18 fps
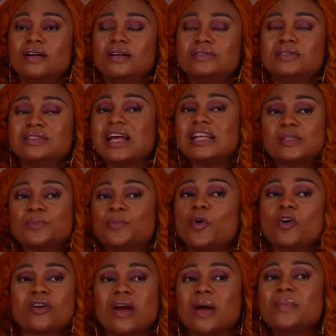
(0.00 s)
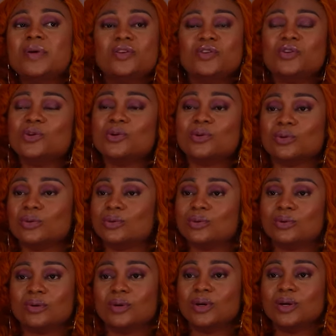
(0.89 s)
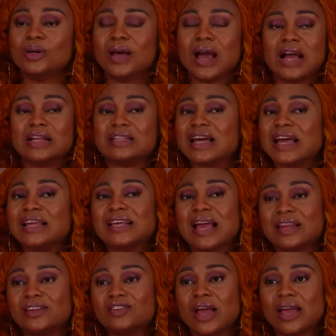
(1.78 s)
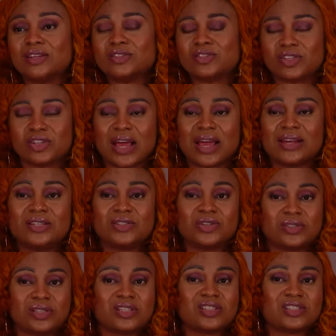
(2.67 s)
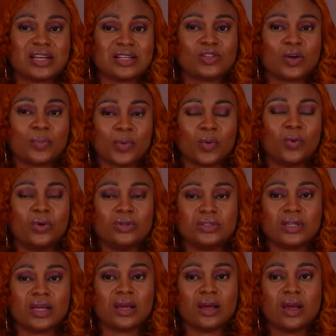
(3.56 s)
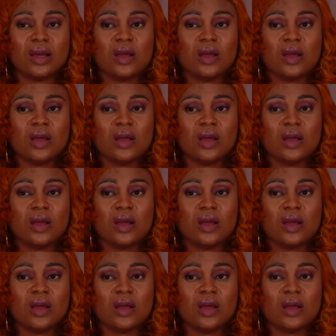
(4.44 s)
That's programming you. I think I need to teach that topic one day,